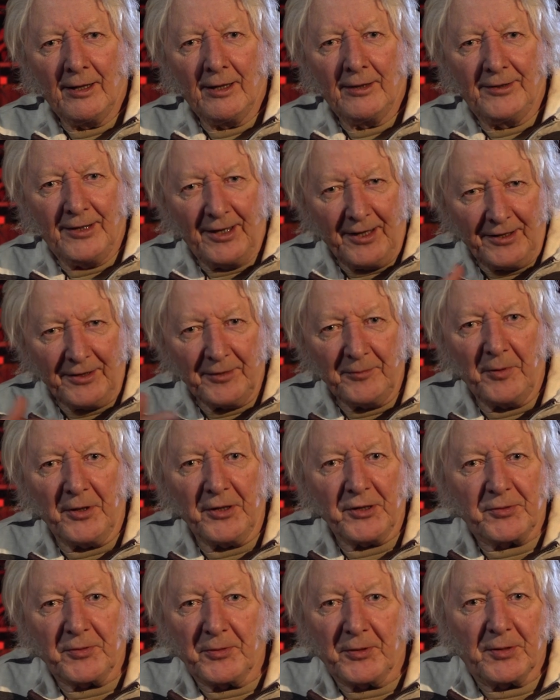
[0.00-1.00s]
they're the
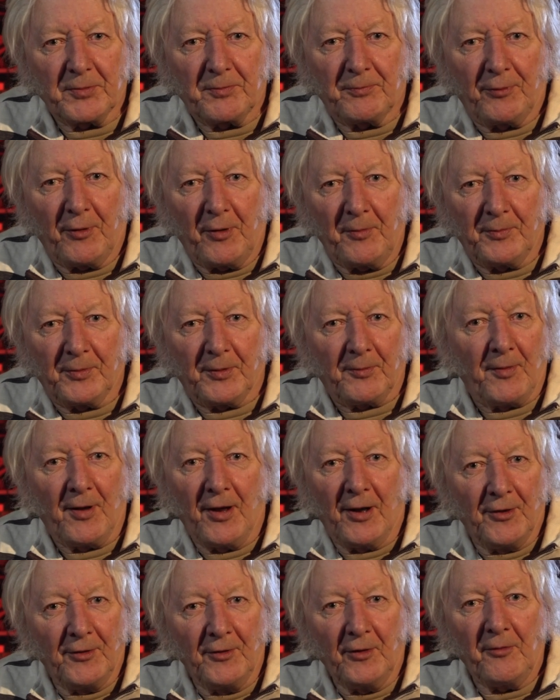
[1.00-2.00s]
ones with the problem,
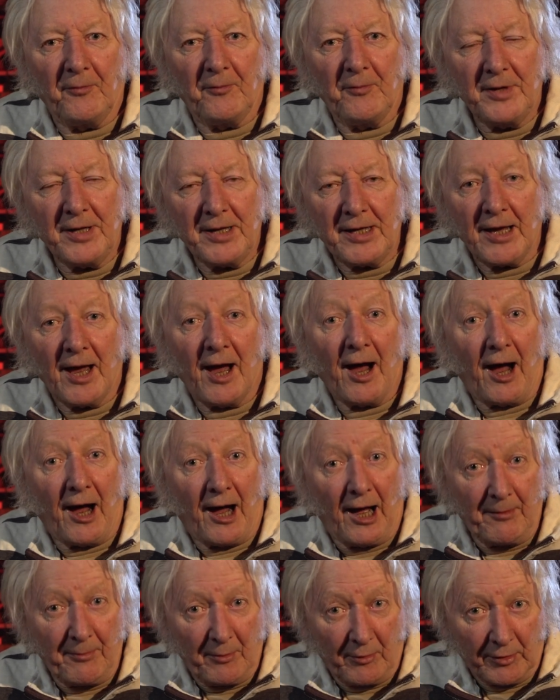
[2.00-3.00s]
not me.
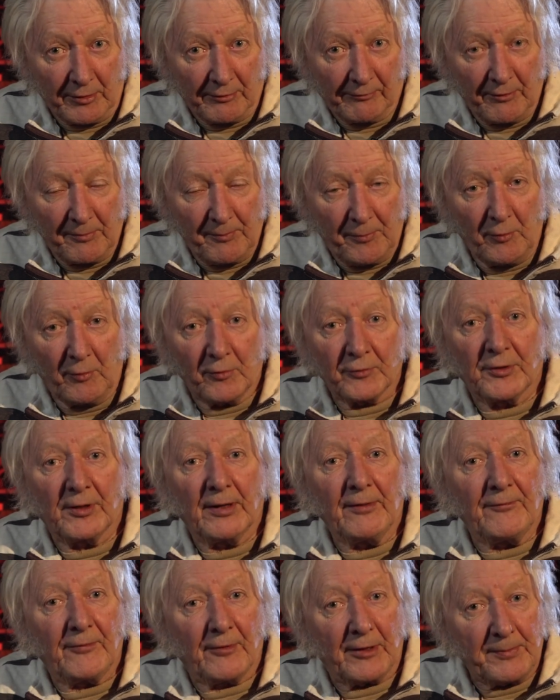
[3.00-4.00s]
I'm only a reporter,
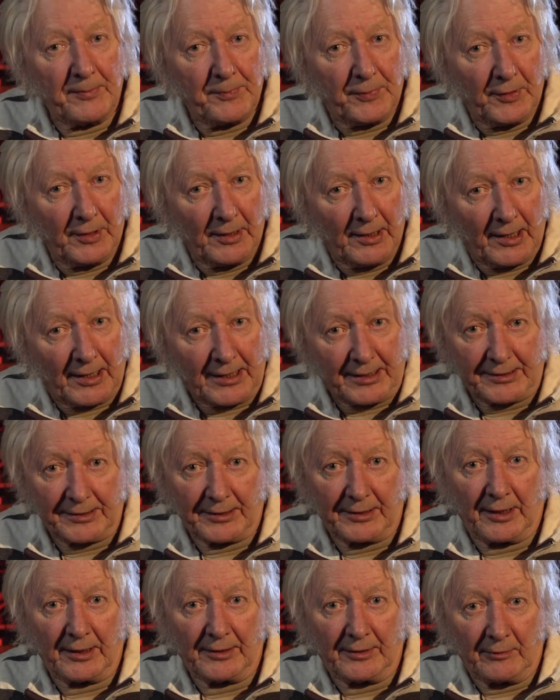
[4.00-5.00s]
I'm very polite
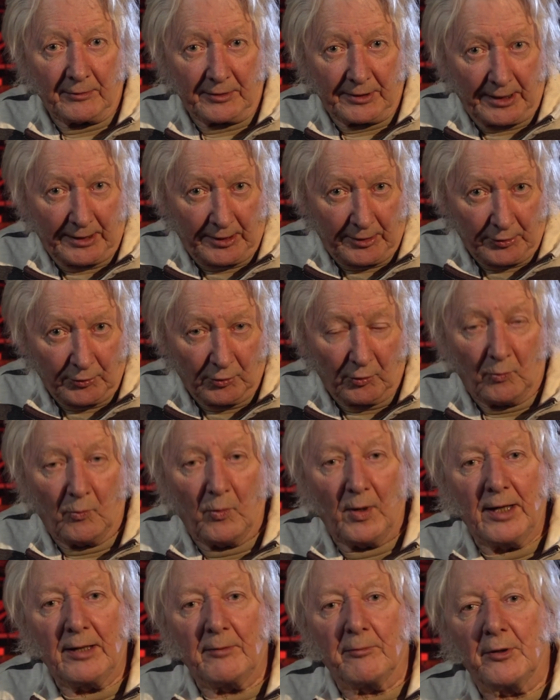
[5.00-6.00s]
and I don't get in your
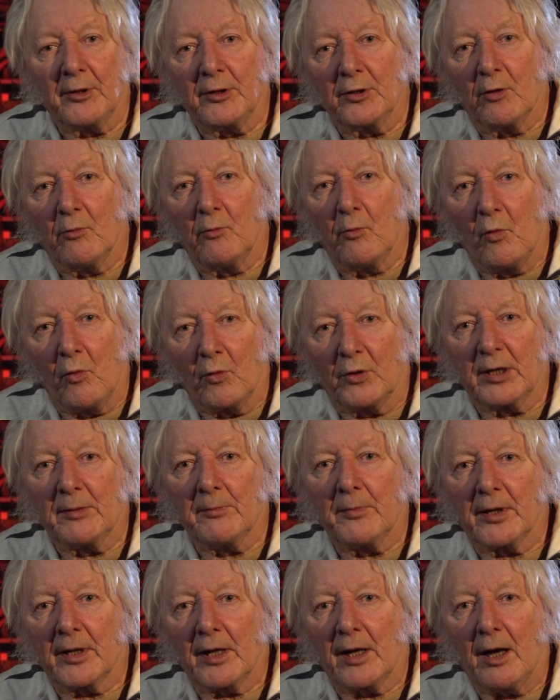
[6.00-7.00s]
way when you're
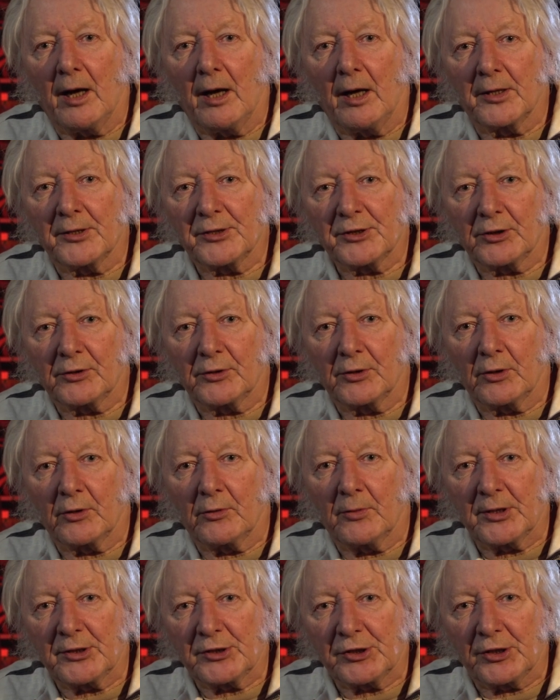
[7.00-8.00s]
walking, but I ask the
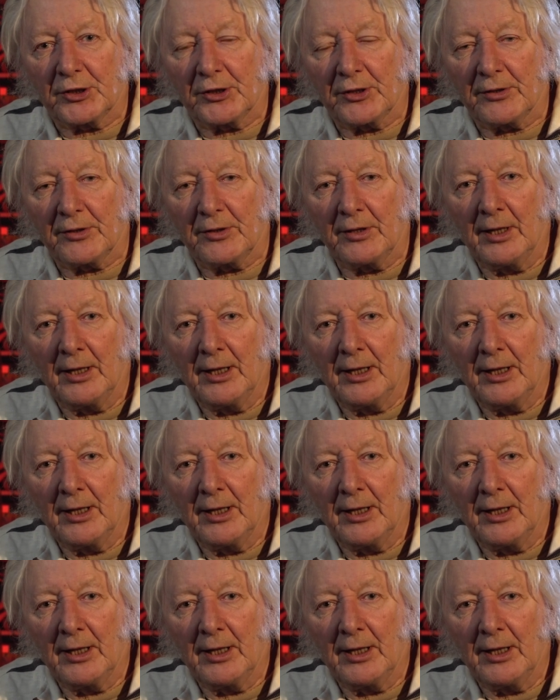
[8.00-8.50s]
question.